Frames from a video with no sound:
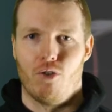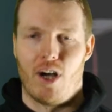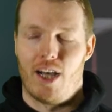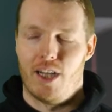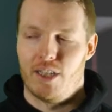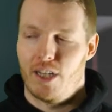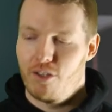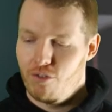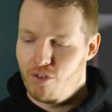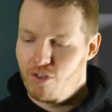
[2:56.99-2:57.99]
and as
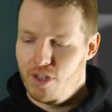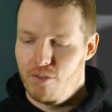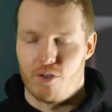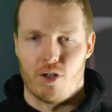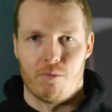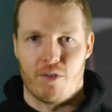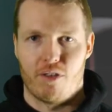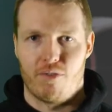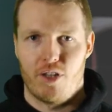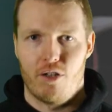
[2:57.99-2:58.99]
you'll see from
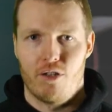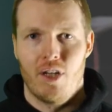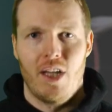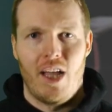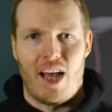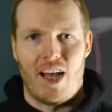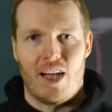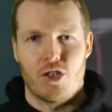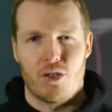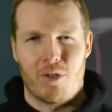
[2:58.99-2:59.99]
this video,
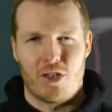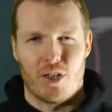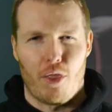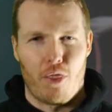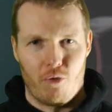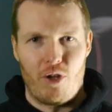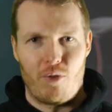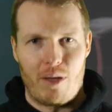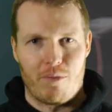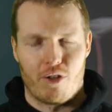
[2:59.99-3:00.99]
she managed to get 3
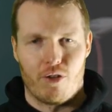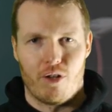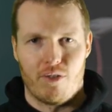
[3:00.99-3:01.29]
reps out of